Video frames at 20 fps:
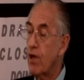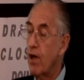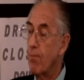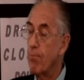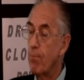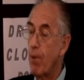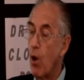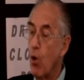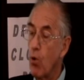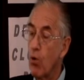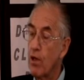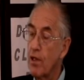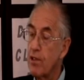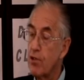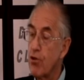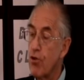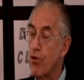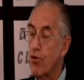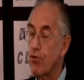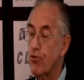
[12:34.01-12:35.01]
come boldly
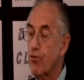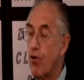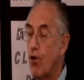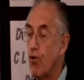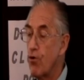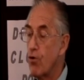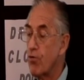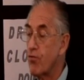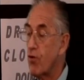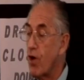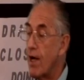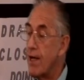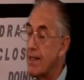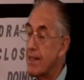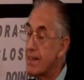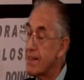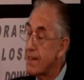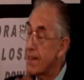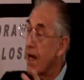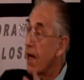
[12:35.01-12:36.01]
to the throne of
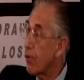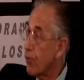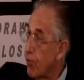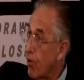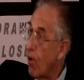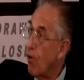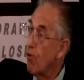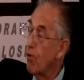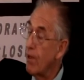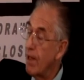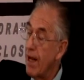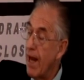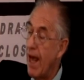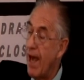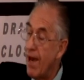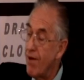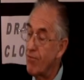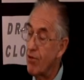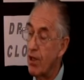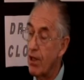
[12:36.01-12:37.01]
grace, the throne in
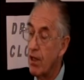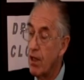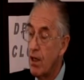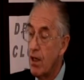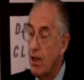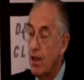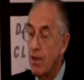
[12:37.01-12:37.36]
heaven,